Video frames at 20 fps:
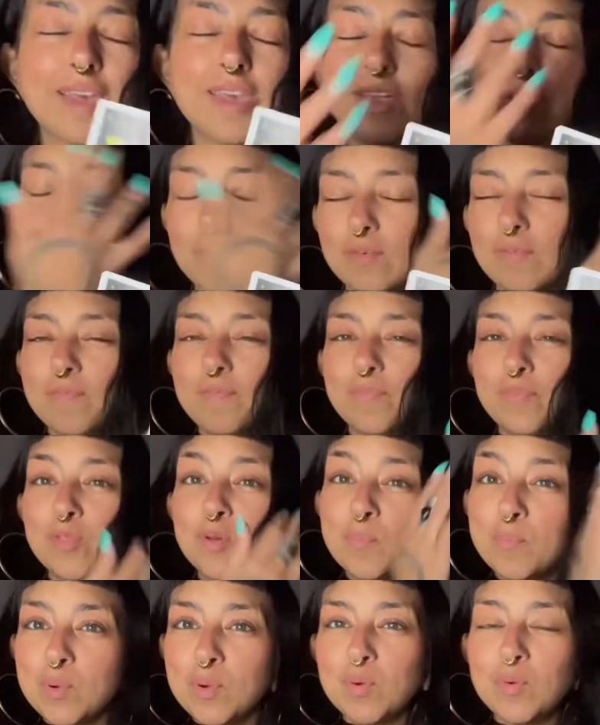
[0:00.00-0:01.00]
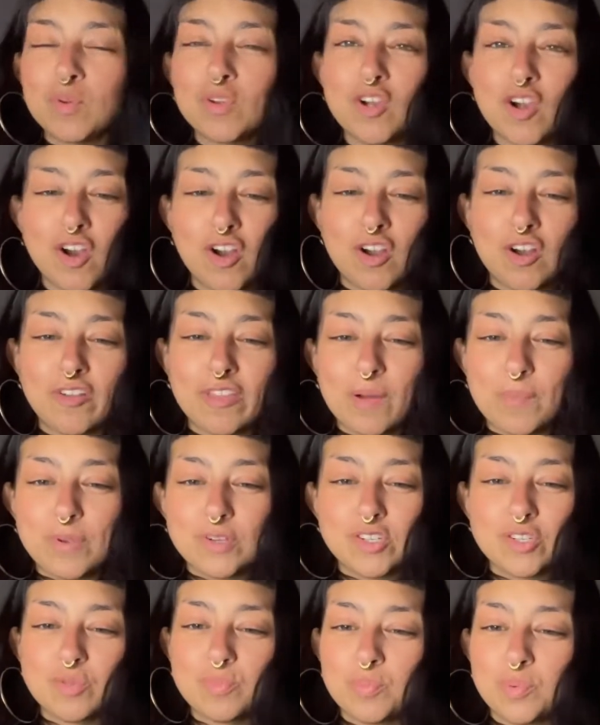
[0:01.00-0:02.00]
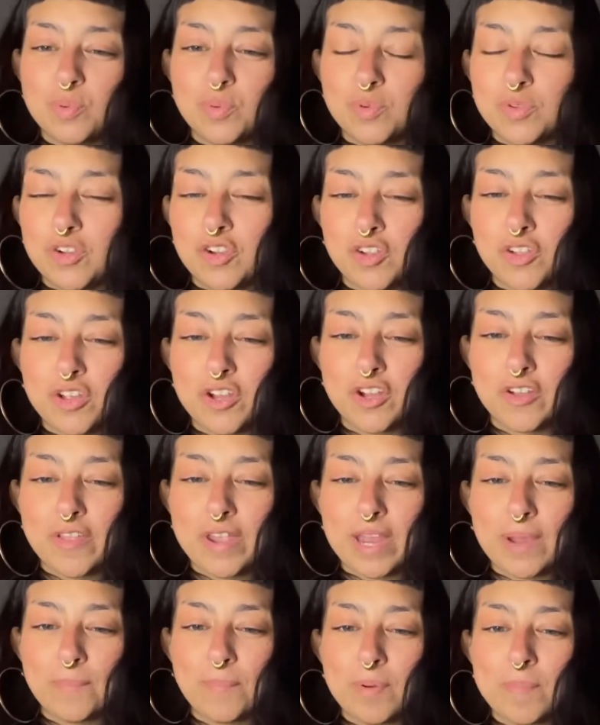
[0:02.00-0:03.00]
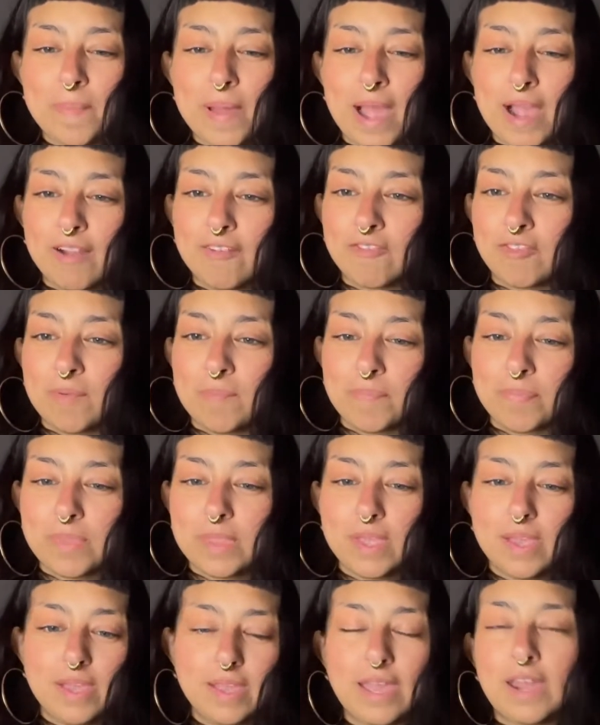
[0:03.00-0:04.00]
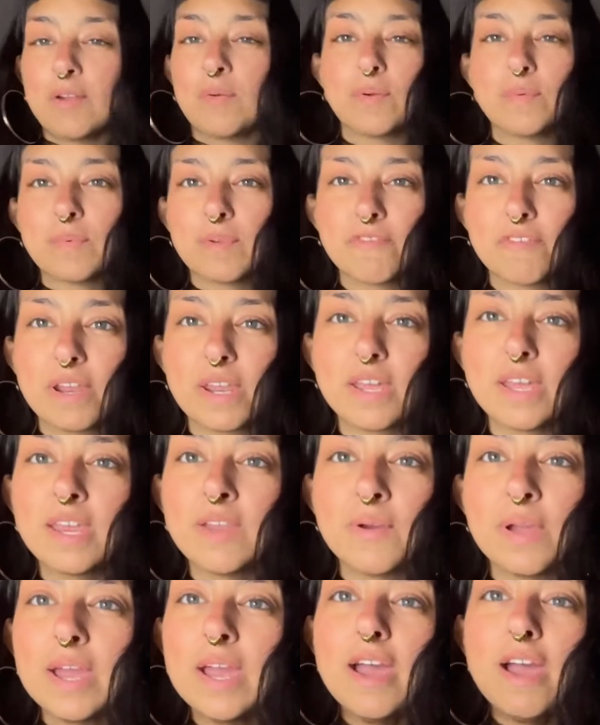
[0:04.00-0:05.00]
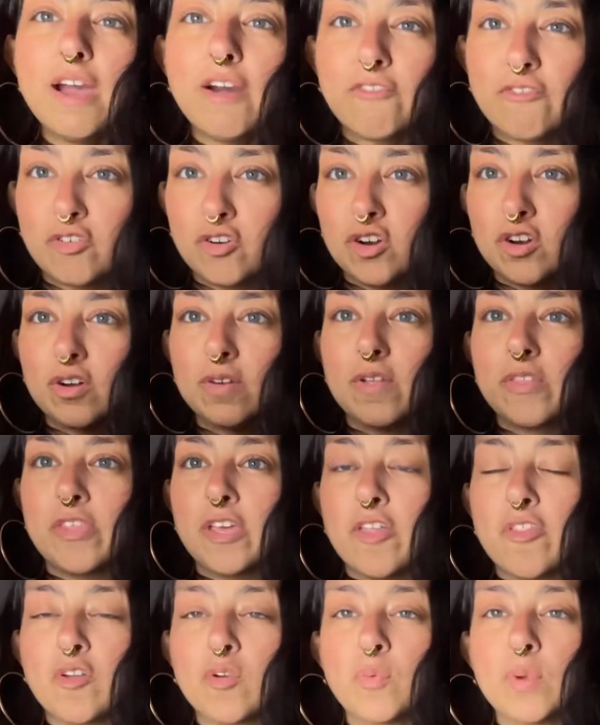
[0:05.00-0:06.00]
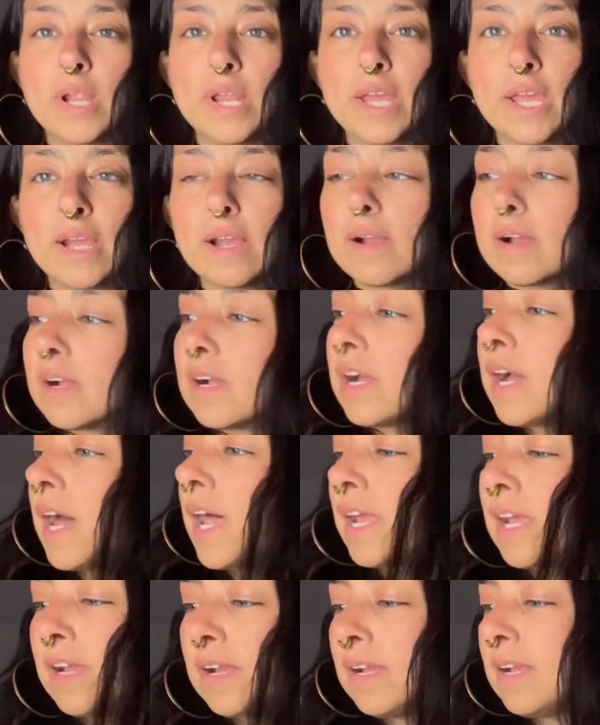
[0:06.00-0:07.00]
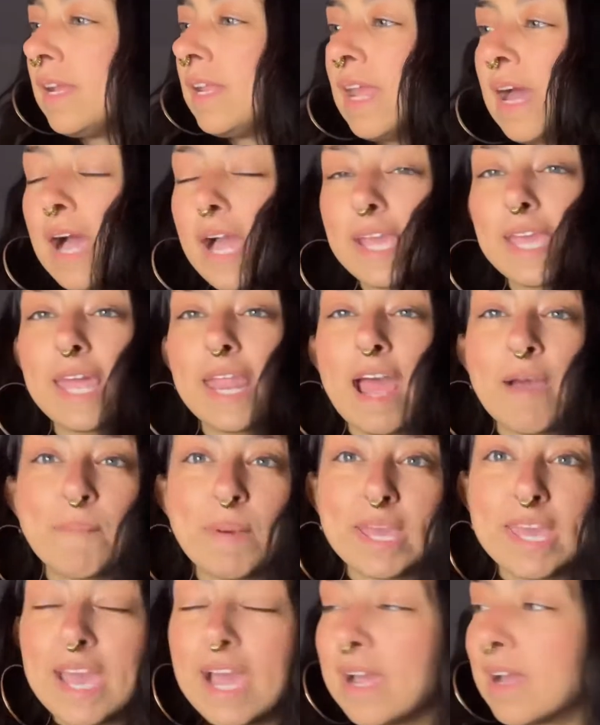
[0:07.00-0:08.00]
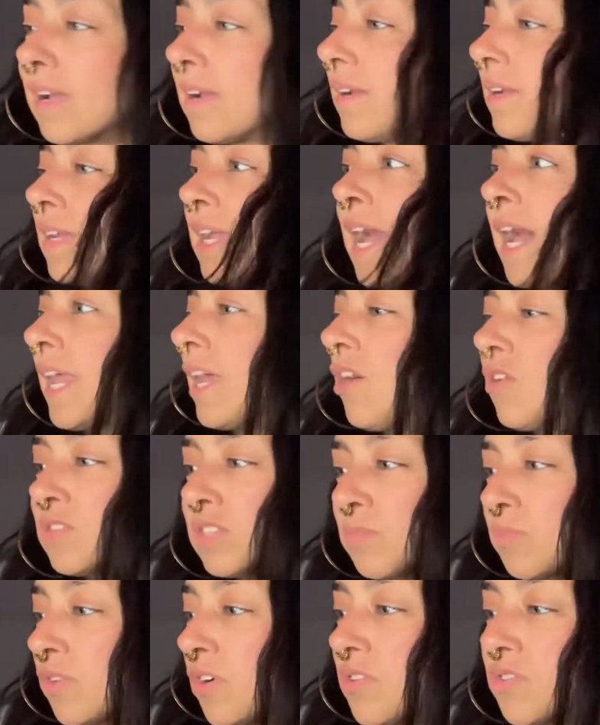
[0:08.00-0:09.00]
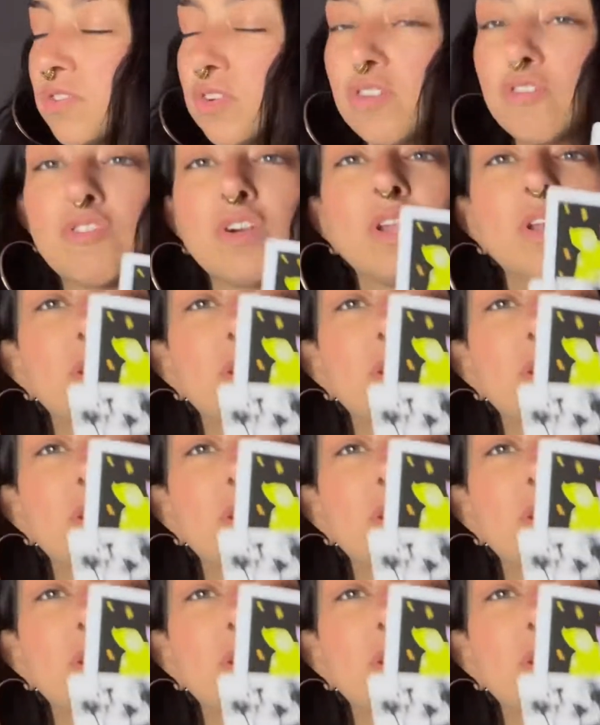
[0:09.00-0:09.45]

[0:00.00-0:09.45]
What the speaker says: you know, the moon card that we just pulled earlier that I put back from, I don't really find it. Anyway, for the other reading. God, no, I can't have my cat. You gotta go somewhere else, girlfriend.